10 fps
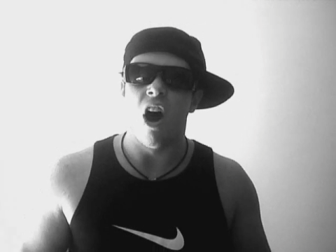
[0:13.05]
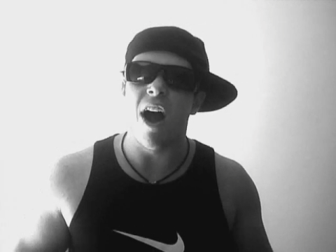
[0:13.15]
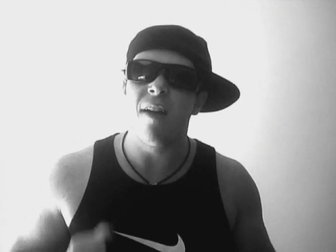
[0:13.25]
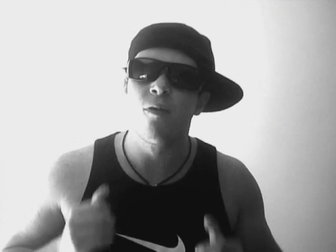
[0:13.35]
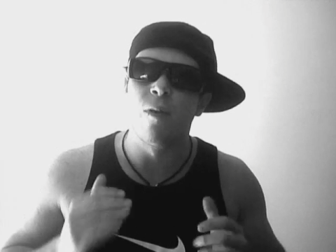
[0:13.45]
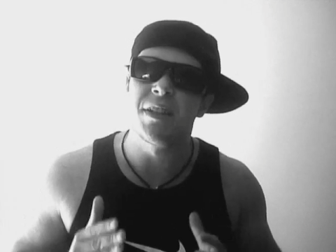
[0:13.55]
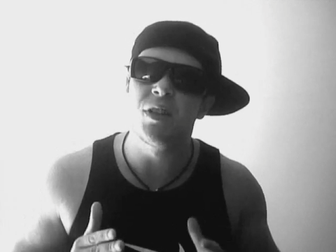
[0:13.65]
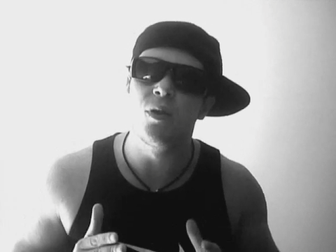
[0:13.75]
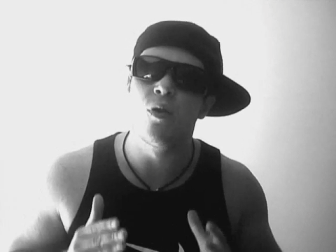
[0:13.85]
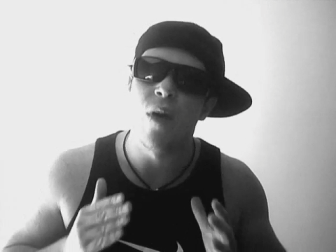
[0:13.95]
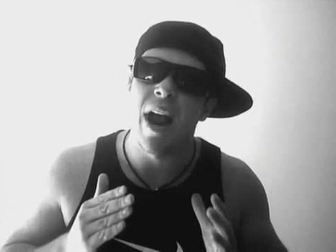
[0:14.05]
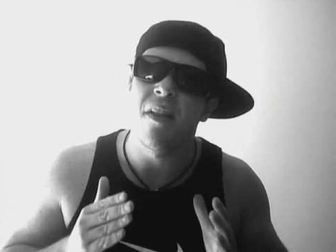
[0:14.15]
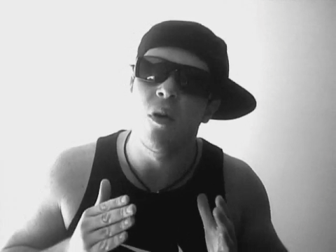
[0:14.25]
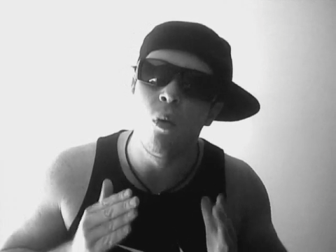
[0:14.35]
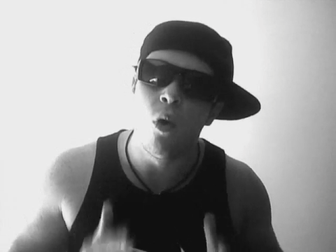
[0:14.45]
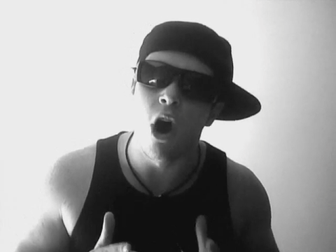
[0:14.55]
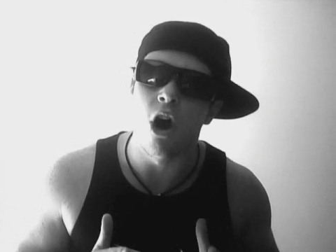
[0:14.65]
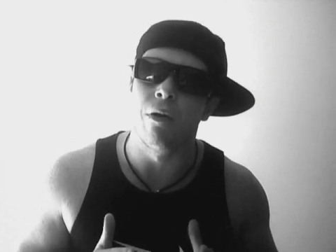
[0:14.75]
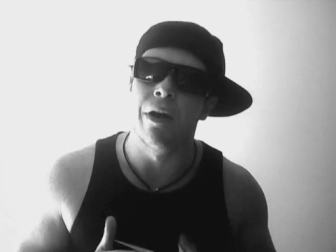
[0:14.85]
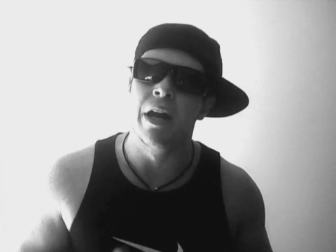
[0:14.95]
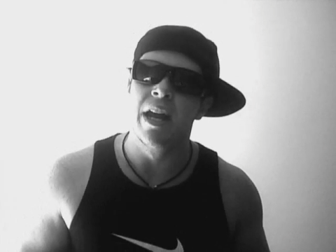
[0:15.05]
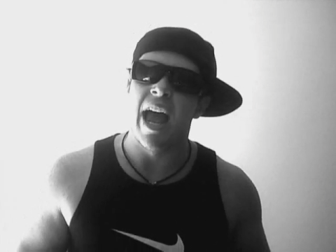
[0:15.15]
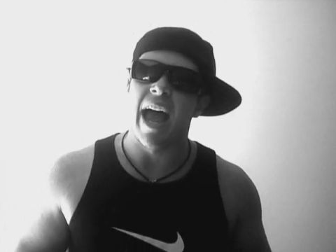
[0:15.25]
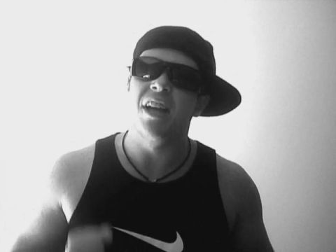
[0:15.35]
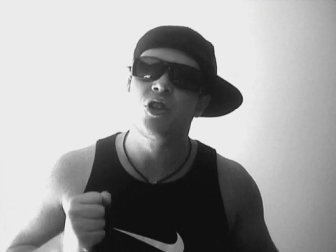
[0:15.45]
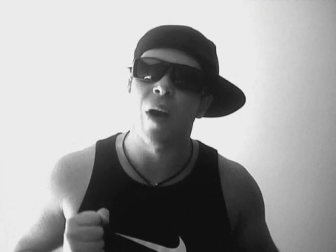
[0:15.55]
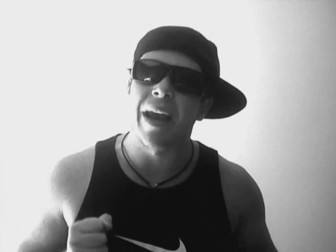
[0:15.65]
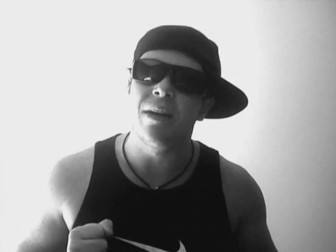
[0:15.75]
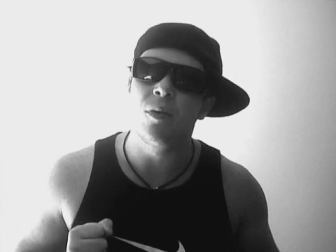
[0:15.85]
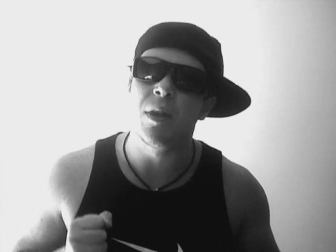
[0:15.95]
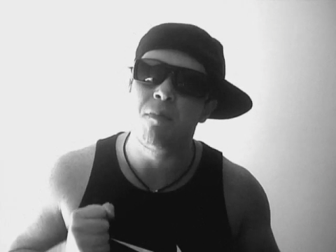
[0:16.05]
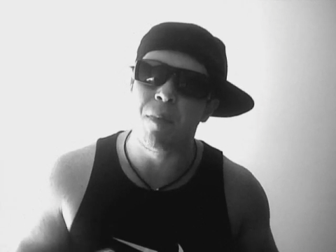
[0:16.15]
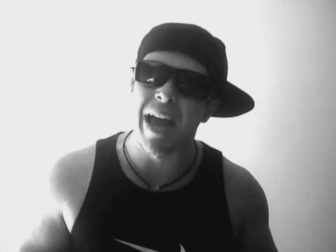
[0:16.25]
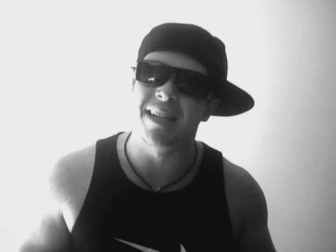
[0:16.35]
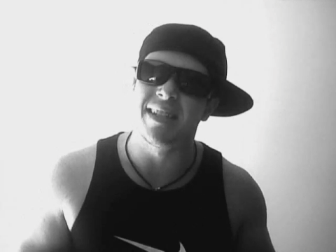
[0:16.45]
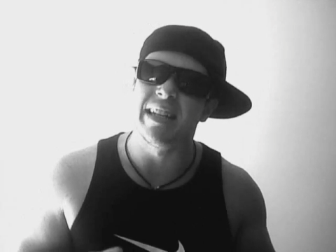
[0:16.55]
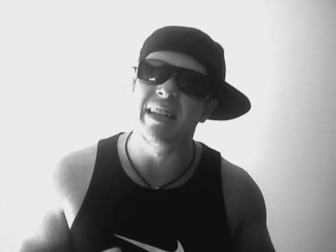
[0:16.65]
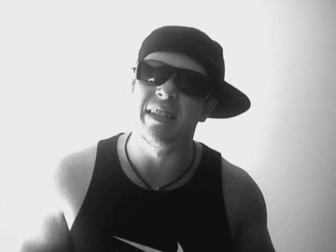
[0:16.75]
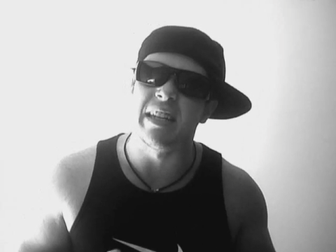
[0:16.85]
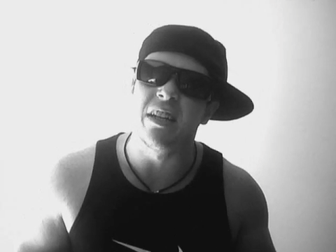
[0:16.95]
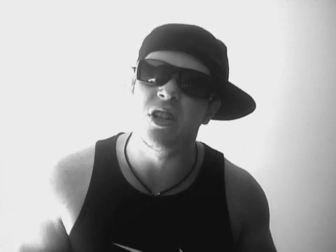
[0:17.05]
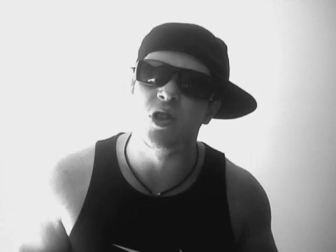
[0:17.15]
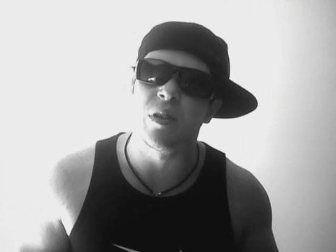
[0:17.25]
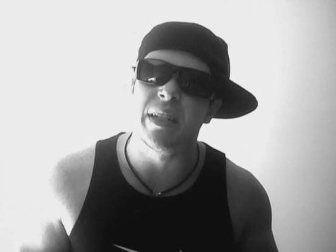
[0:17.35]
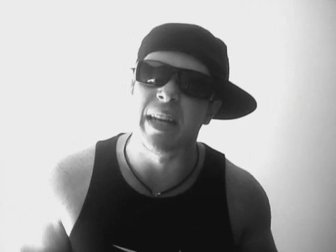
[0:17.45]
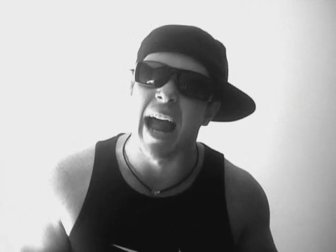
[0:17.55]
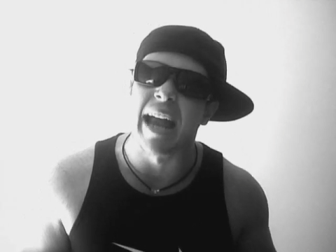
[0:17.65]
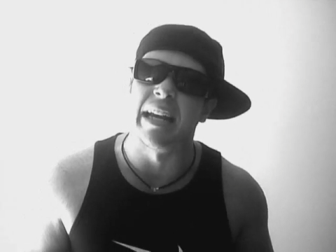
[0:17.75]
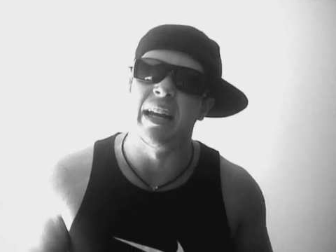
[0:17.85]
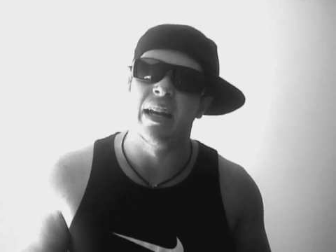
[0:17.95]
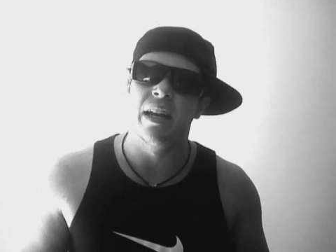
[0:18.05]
I've wrestled around the world and trained with the best in this industry today.